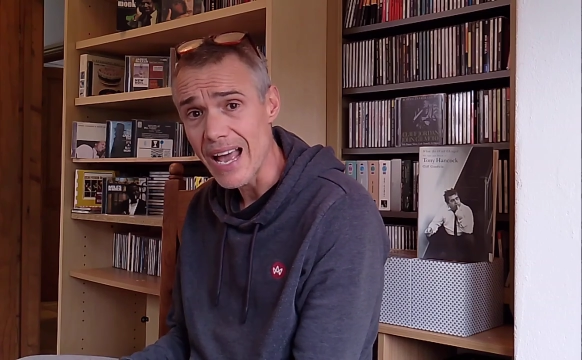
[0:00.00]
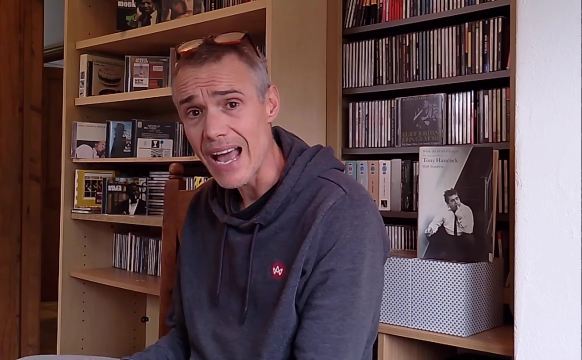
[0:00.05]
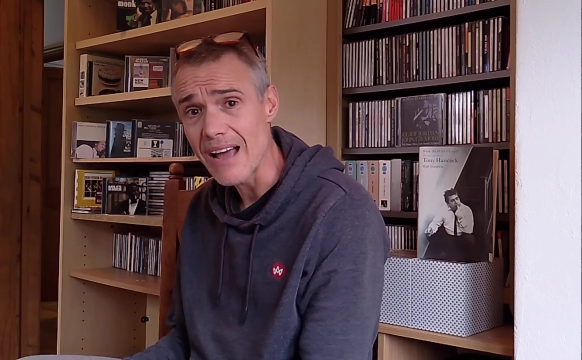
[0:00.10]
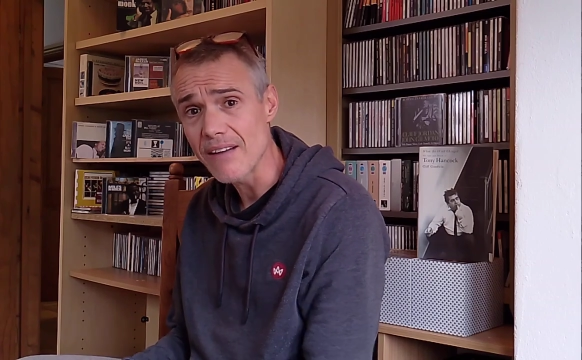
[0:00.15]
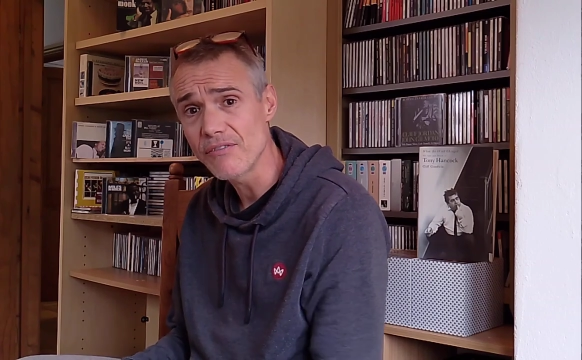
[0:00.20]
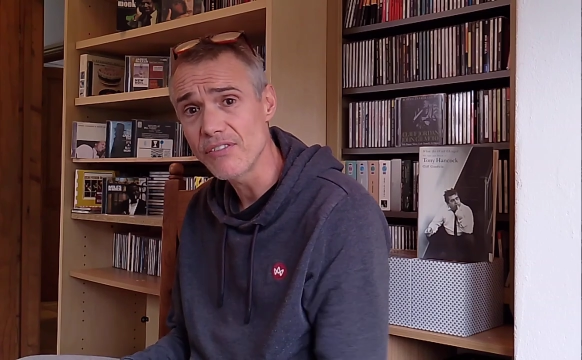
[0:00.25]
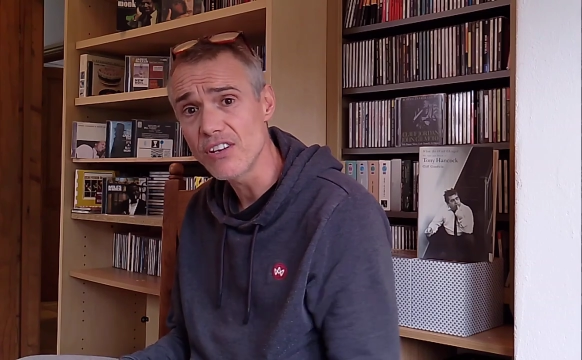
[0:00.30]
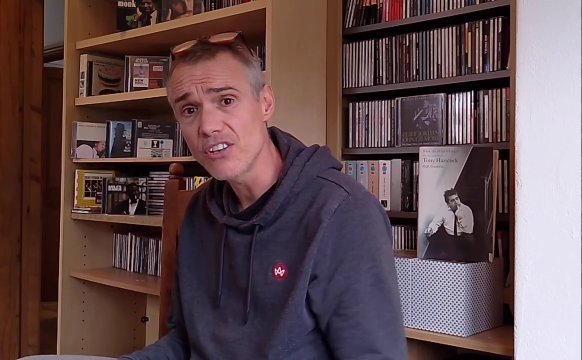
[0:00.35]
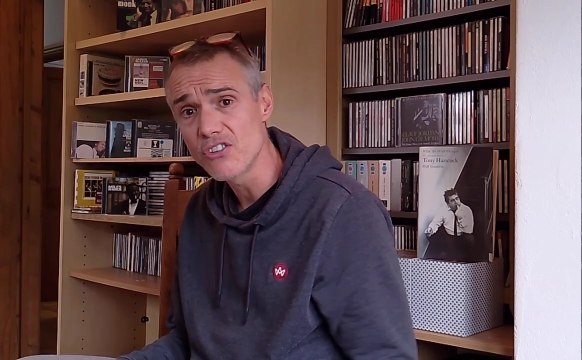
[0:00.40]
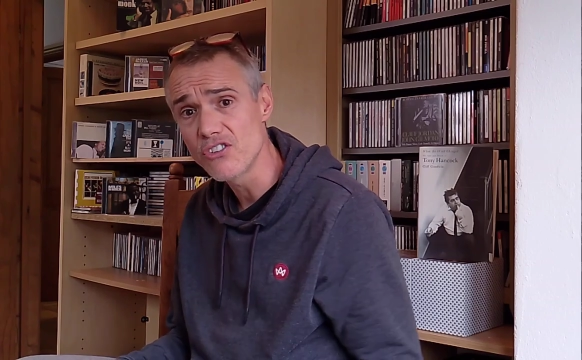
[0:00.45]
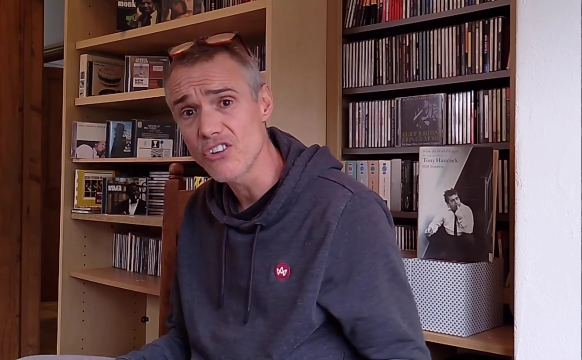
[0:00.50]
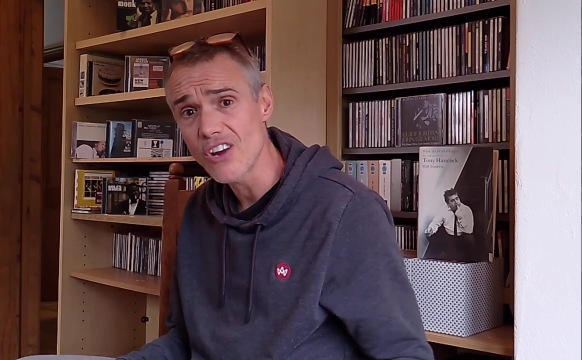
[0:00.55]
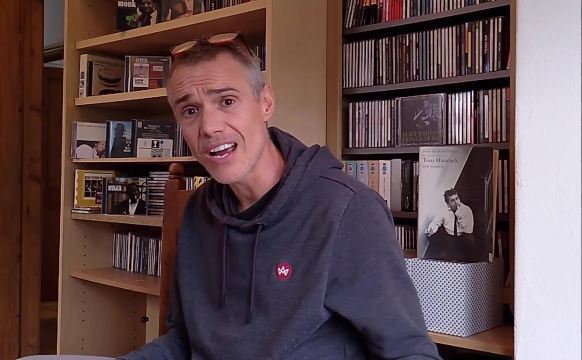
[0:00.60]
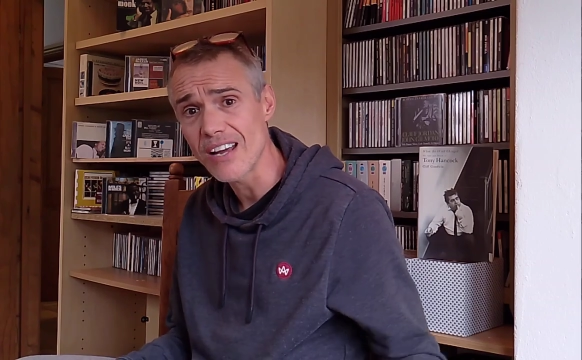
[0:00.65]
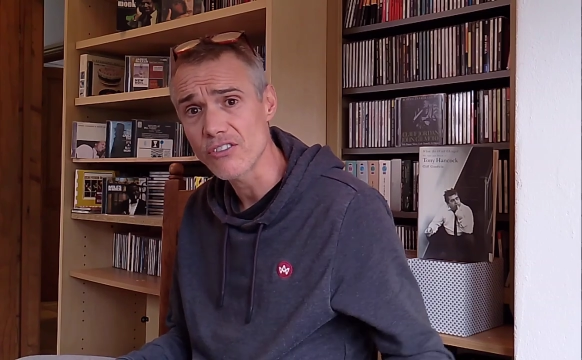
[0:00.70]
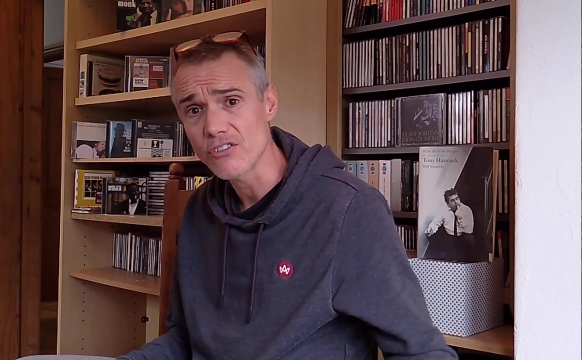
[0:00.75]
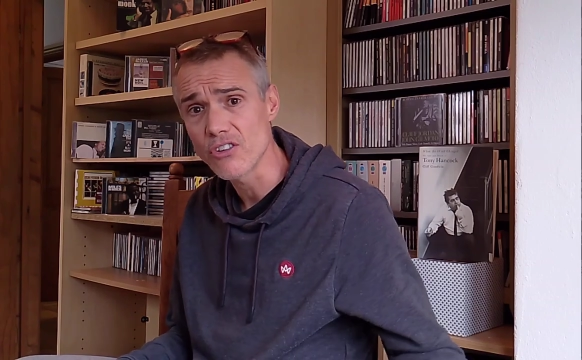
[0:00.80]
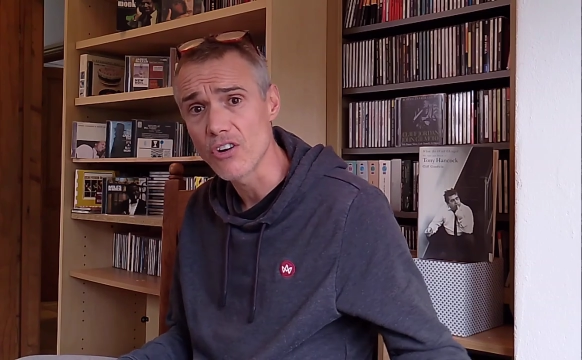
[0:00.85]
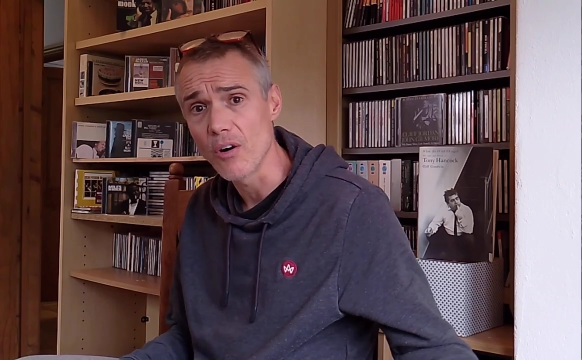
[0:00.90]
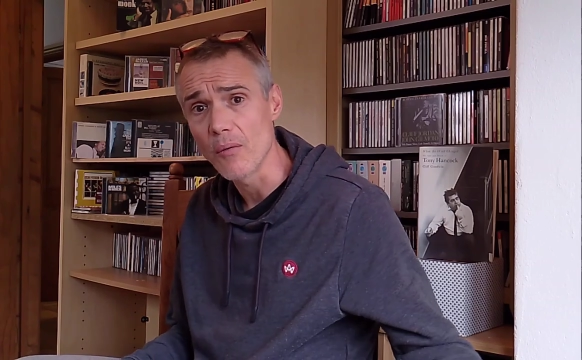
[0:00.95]
Avid
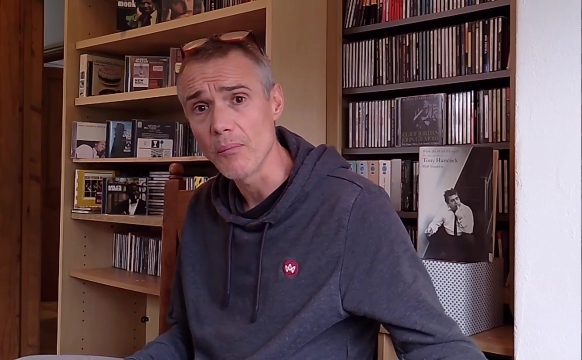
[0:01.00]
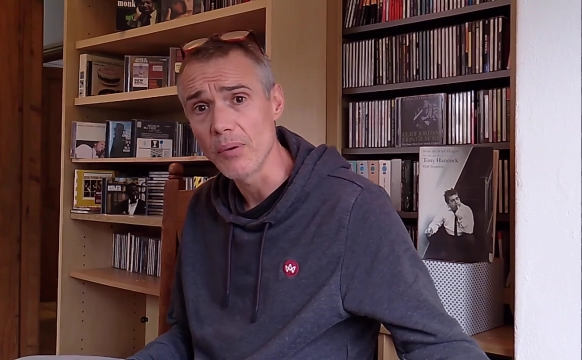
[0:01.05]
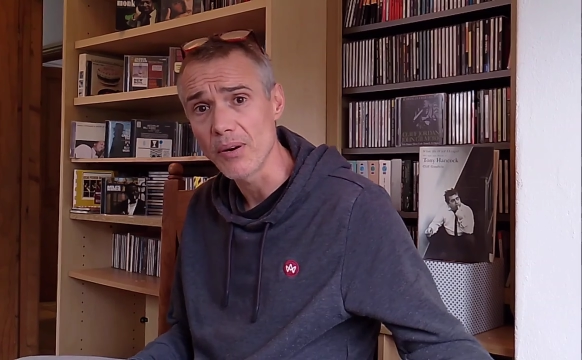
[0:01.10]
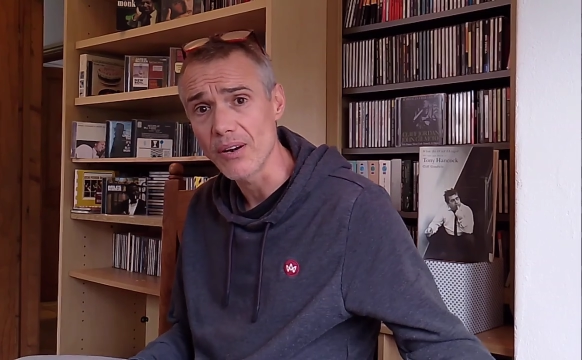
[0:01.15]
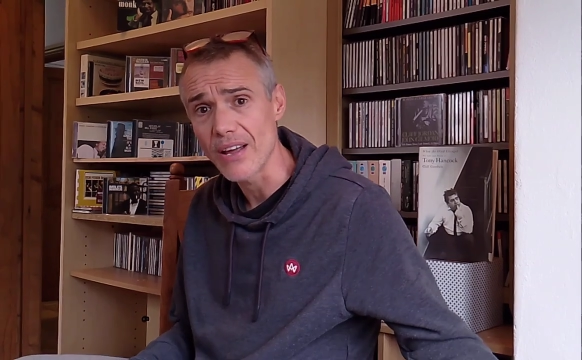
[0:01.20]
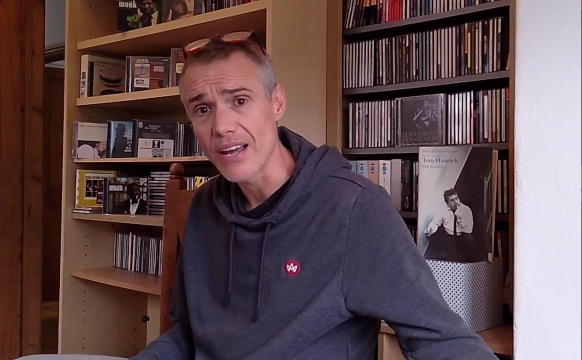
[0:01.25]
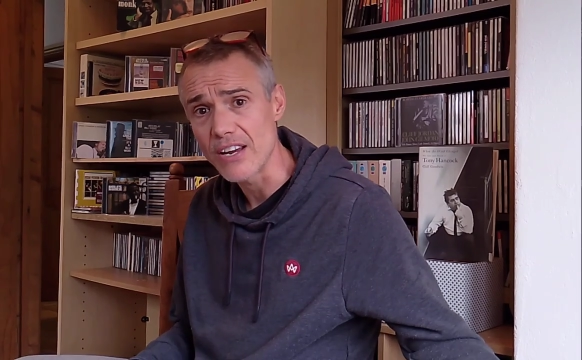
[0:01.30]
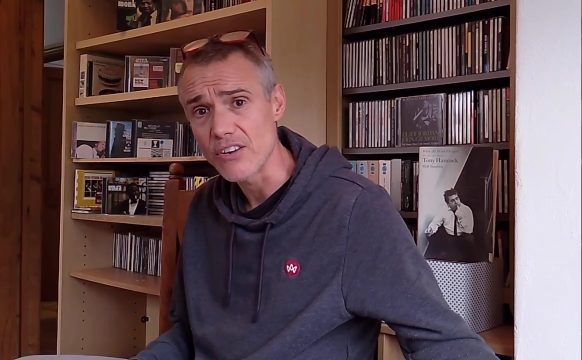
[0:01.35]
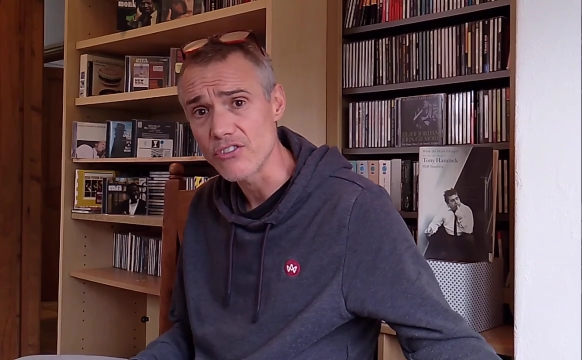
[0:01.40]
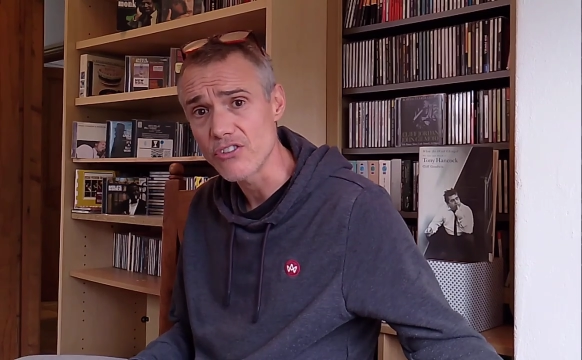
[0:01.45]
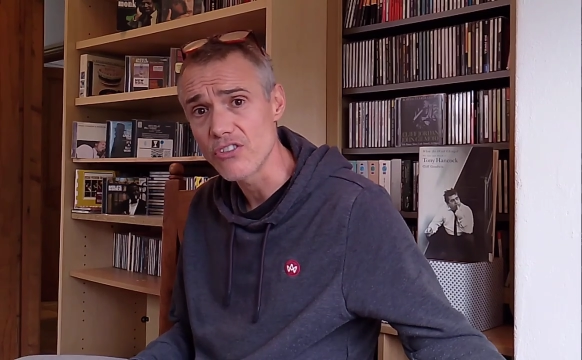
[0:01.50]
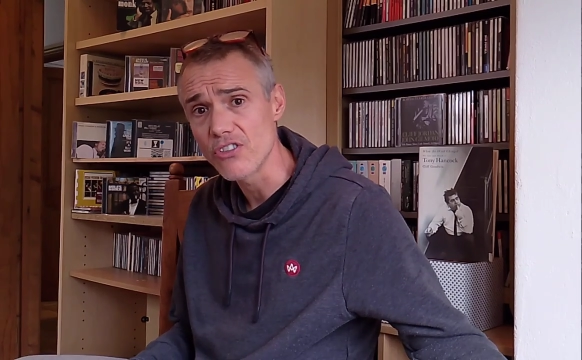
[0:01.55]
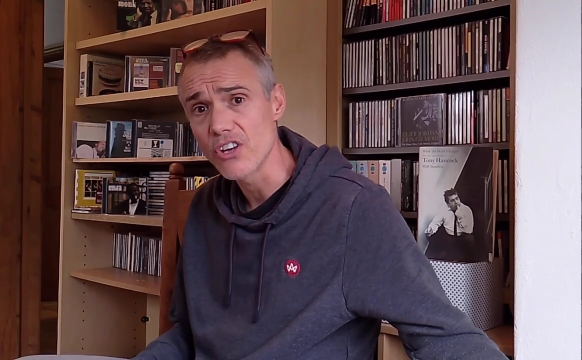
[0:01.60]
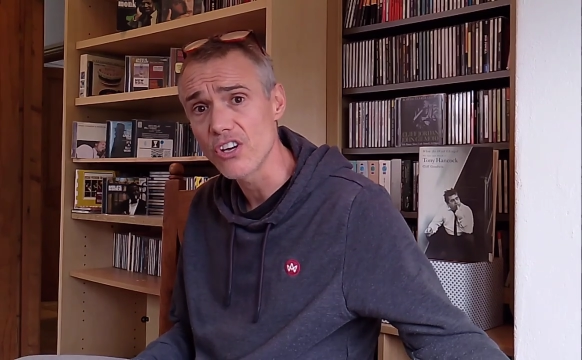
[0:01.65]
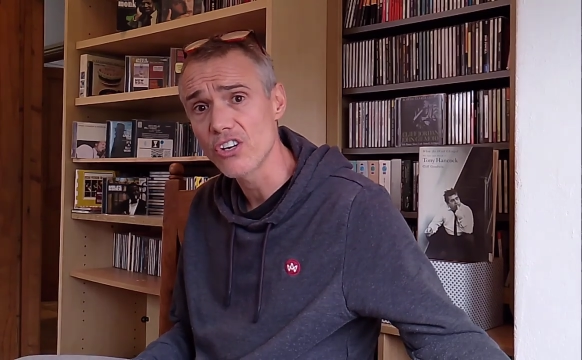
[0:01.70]
Jazz compilation